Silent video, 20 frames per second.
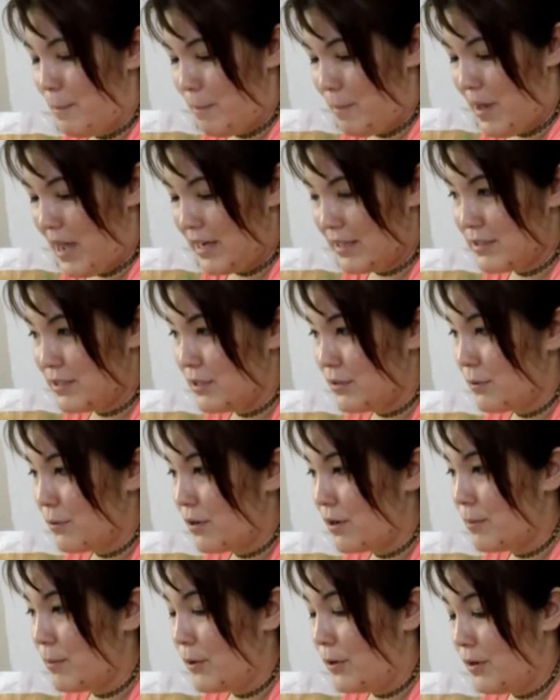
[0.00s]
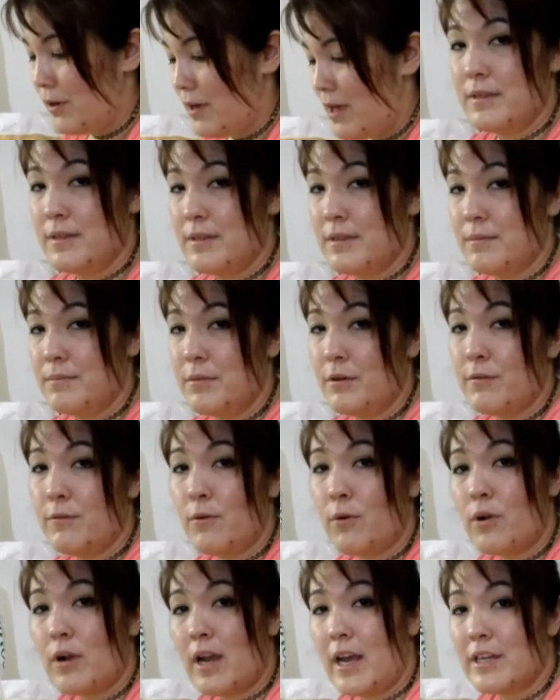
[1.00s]
back to normal.
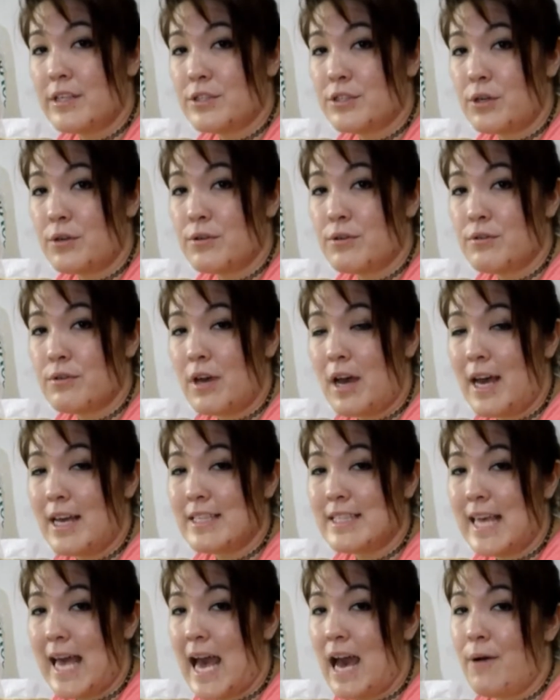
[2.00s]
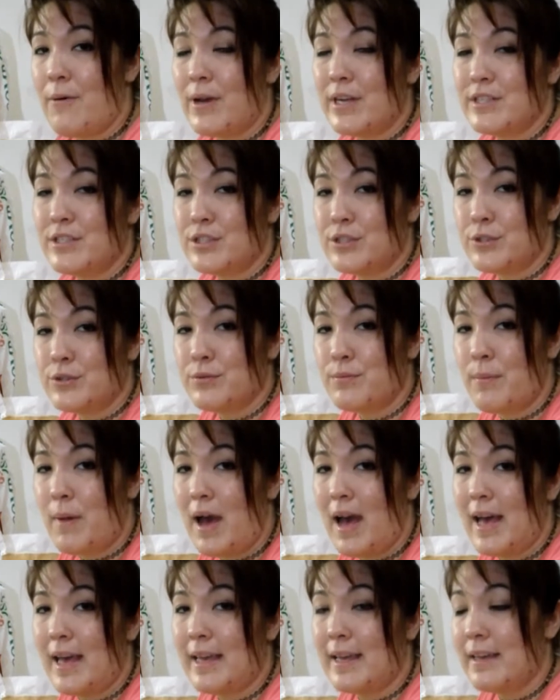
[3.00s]
Before I show you guys how I do
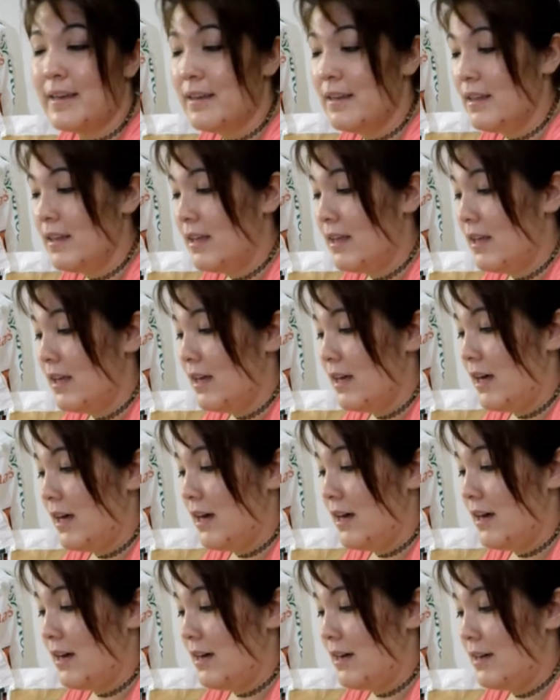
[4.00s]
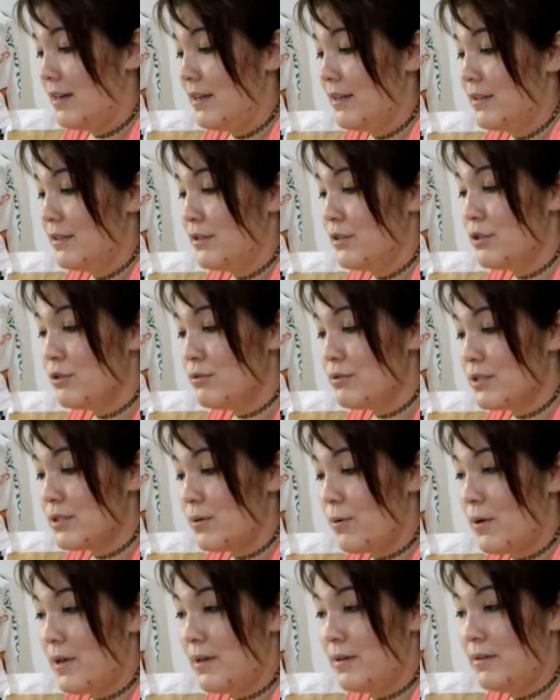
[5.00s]
my new
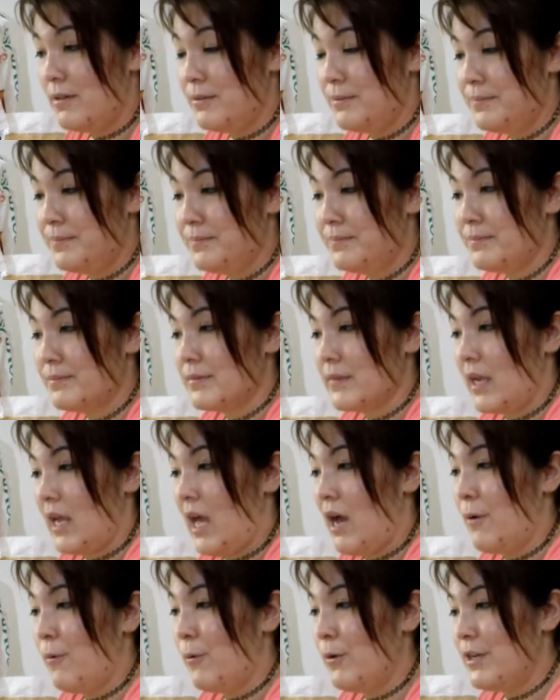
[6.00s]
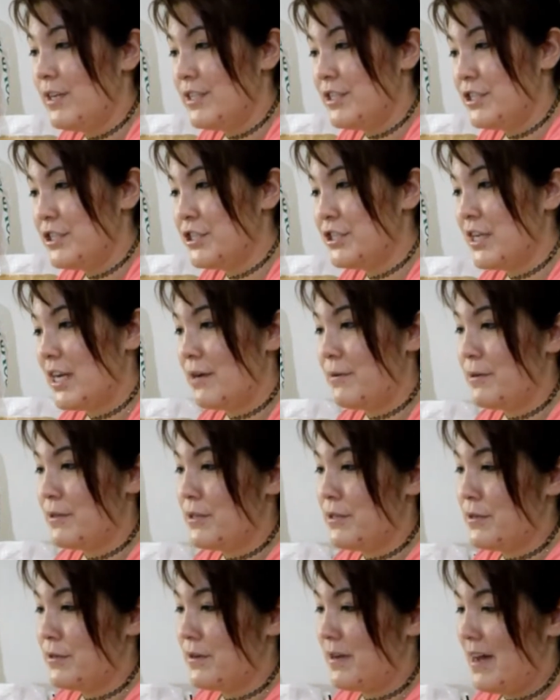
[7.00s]
soil, I wanted to share with
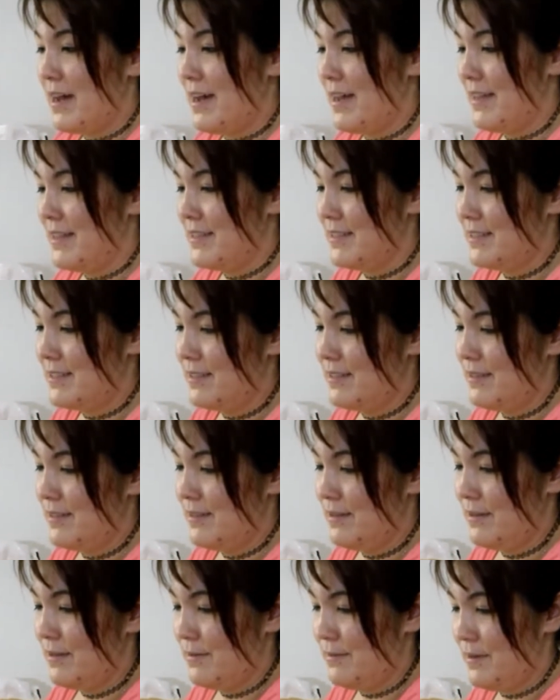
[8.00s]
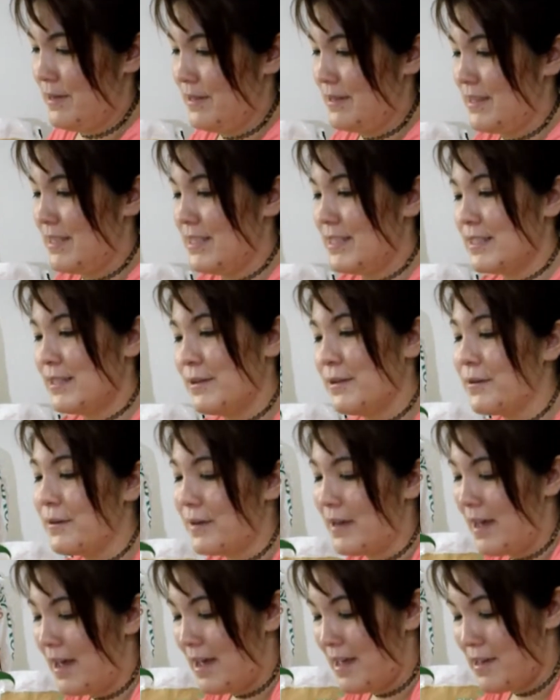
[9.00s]
you guys about this little
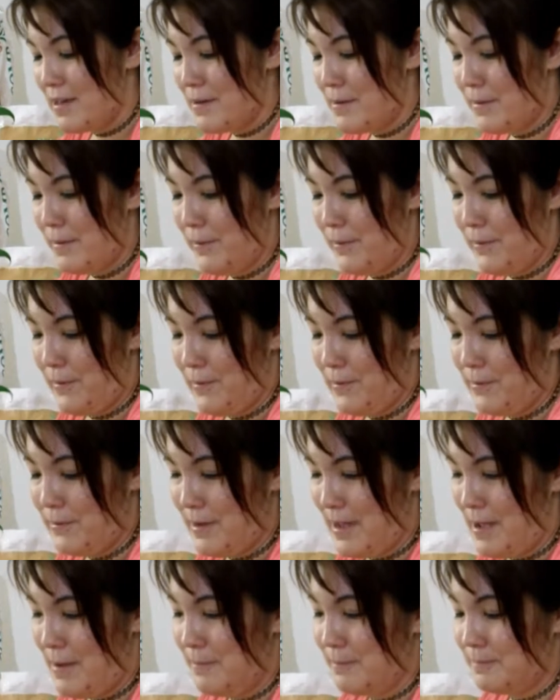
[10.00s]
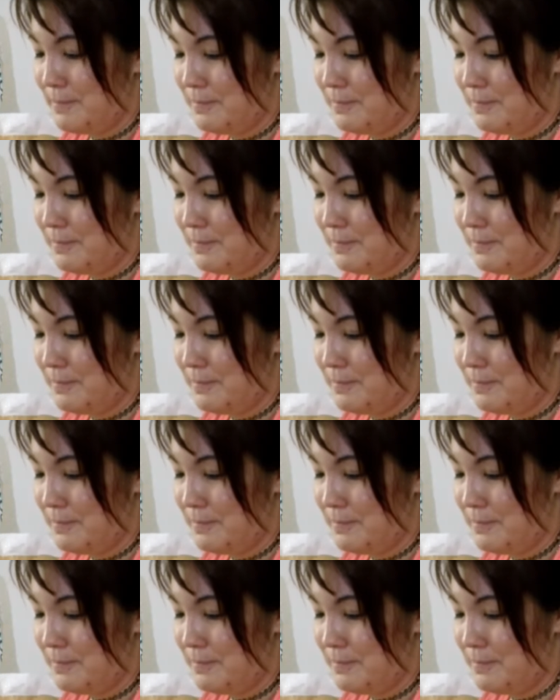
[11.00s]
guy. Okay.